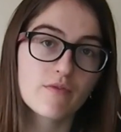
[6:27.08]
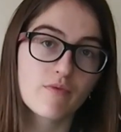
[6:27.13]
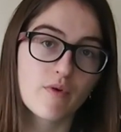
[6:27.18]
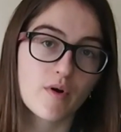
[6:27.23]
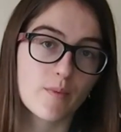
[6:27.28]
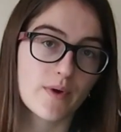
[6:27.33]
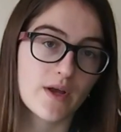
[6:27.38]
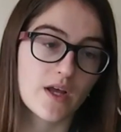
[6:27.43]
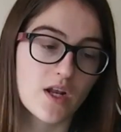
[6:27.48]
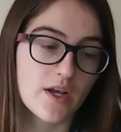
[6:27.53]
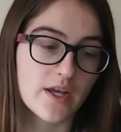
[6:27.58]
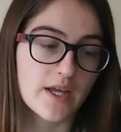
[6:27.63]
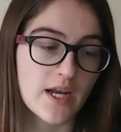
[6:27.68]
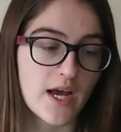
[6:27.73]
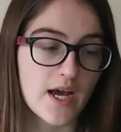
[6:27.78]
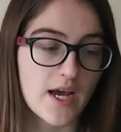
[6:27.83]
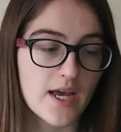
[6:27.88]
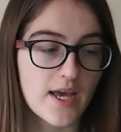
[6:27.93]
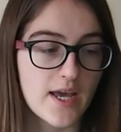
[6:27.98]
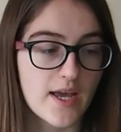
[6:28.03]
of what we're looking
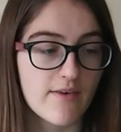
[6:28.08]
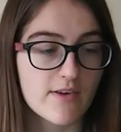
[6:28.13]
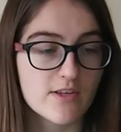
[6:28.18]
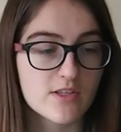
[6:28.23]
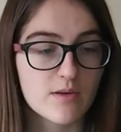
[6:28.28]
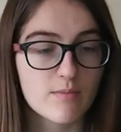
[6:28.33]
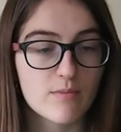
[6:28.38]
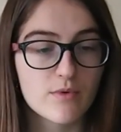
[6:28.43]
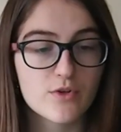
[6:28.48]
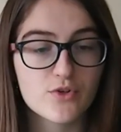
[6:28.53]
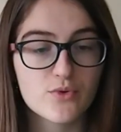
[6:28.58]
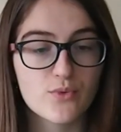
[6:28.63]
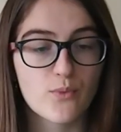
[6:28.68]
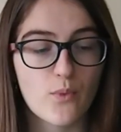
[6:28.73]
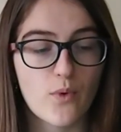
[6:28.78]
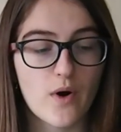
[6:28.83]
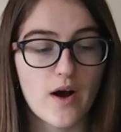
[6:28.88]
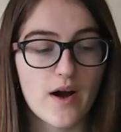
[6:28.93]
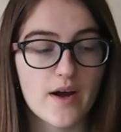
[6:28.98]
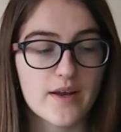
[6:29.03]
at here is a much
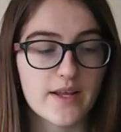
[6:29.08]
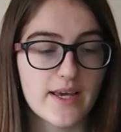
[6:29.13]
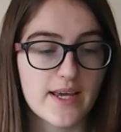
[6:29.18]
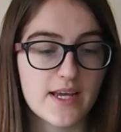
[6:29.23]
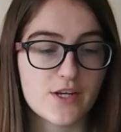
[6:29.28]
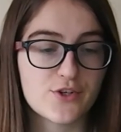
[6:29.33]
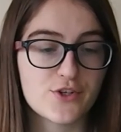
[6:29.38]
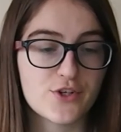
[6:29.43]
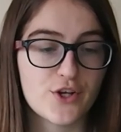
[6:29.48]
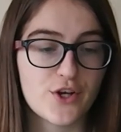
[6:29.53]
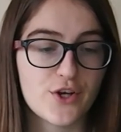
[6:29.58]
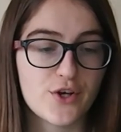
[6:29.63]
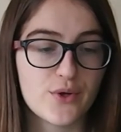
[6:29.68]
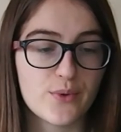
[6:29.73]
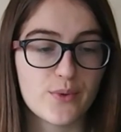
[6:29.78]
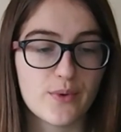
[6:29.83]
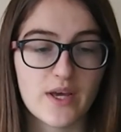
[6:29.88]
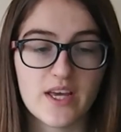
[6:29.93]
wider issue.